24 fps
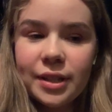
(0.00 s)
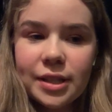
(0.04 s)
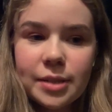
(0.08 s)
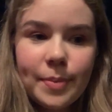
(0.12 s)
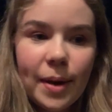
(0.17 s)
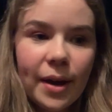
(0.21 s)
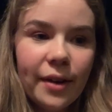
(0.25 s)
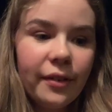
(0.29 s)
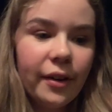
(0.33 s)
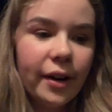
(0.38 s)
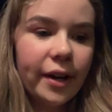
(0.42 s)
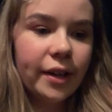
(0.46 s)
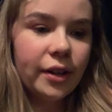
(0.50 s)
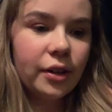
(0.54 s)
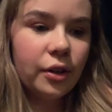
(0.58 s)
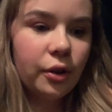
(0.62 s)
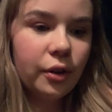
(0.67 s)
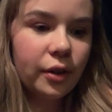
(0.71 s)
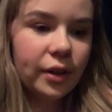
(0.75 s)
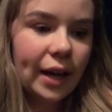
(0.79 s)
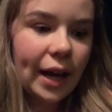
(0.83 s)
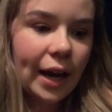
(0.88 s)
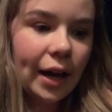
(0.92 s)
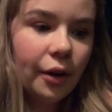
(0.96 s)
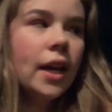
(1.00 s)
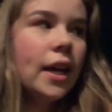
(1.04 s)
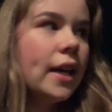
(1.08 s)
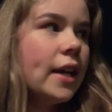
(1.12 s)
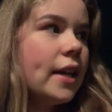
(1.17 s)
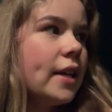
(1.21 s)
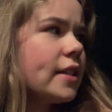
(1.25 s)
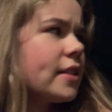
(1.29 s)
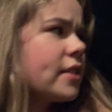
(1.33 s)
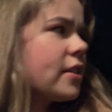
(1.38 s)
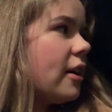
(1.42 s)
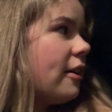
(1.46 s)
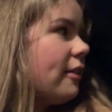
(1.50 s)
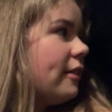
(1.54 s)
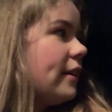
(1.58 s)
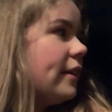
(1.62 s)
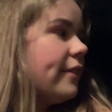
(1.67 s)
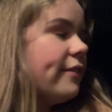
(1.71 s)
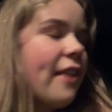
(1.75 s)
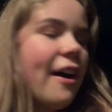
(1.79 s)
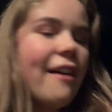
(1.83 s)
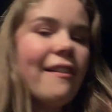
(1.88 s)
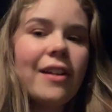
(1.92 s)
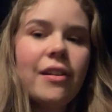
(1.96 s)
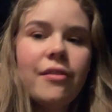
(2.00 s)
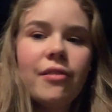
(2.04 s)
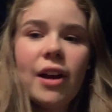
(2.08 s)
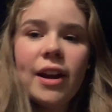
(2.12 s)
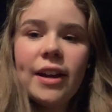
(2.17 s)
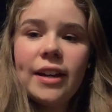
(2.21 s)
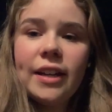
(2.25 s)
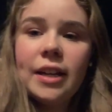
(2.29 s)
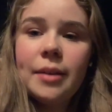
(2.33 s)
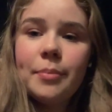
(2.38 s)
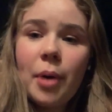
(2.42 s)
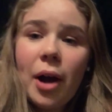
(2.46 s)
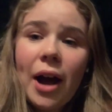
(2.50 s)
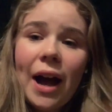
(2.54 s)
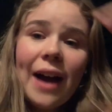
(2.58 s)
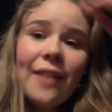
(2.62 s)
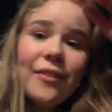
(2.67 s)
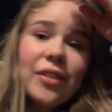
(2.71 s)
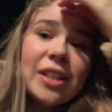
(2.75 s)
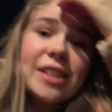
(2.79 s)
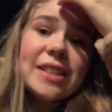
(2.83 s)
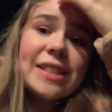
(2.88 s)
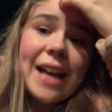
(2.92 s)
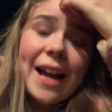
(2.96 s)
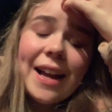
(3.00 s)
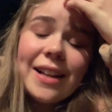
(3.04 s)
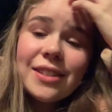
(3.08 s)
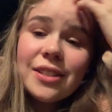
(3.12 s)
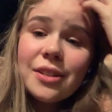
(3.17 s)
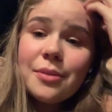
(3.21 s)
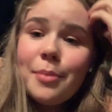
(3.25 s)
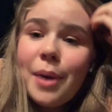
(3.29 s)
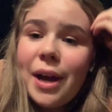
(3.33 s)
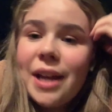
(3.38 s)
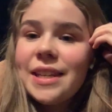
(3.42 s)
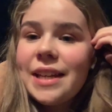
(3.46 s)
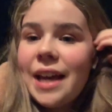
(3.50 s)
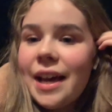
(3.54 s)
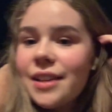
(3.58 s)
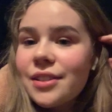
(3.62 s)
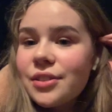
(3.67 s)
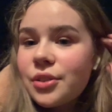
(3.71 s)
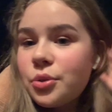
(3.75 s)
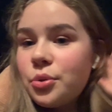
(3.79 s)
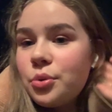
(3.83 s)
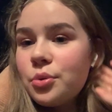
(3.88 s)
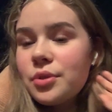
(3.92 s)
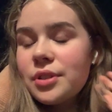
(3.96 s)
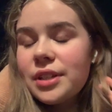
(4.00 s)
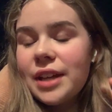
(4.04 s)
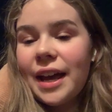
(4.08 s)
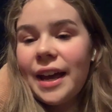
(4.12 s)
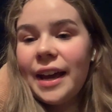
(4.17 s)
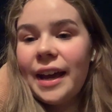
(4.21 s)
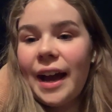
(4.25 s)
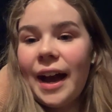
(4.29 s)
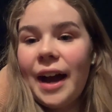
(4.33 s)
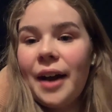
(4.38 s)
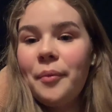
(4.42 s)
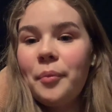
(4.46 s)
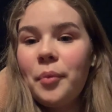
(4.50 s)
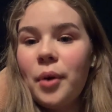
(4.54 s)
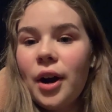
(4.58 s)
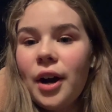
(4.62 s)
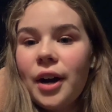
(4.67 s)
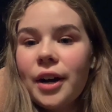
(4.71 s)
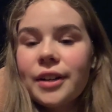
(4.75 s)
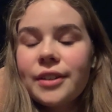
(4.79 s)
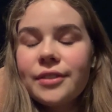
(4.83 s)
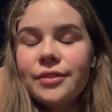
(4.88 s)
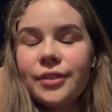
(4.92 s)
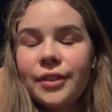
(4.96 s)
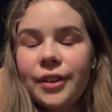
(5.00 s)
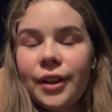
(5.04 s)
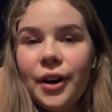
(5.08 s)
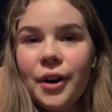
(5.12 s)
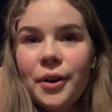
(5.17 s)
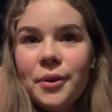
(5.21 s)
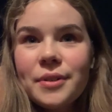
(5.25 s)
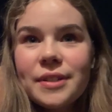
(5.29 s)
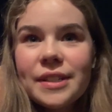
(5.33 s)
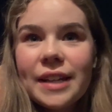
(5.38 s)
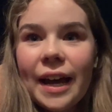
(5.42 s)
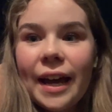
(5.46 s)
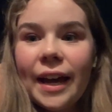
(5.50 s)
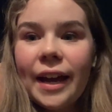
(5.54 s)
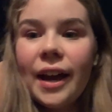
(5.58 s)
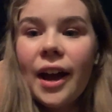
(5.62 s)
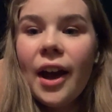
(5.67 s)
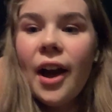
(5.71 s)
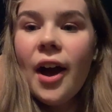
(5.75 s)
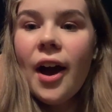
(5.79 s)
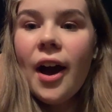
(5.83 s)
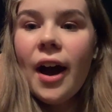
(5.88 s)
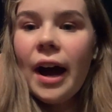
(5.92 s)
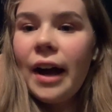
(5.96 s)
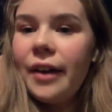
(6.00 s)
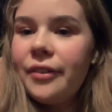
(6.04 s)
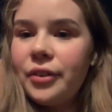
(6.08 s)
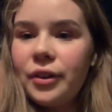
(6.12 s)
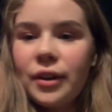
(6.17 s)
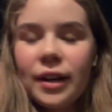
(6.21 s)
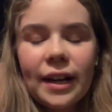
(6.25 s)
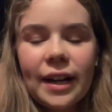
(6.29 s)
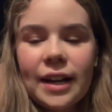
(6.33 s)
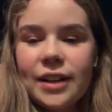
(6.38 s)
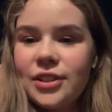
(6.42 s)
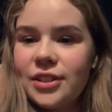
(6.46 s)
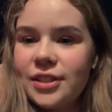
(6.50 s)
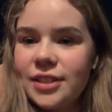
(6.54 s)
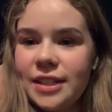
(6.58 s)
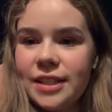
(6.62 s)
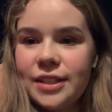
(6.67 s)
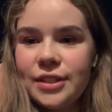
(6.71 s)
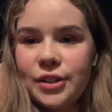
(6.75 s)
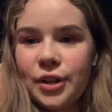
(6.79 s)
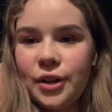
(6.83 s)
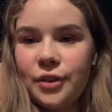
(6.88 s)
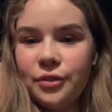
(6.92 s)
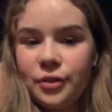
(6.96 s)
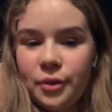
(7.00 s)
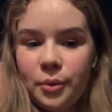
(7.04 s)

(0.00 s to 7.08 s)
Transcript: about 9 o'clock now. It's currently very rainy, but having sat at my desk all day and worked for the whole day, I feel like I just need to go for a